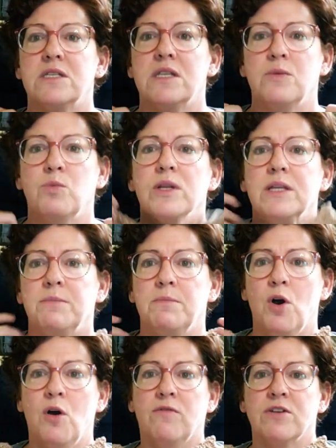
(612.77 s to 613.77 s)
really
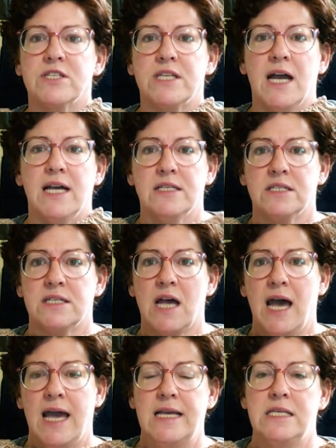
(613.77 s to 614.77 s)
oversized
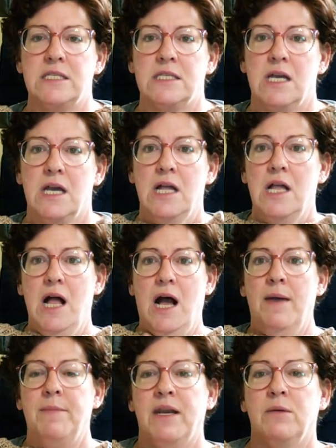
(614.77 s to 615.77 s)
size. I
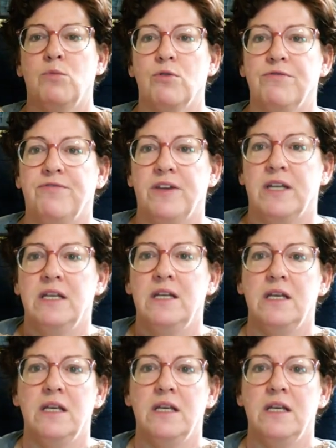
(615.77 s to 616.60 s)
made it more fitted,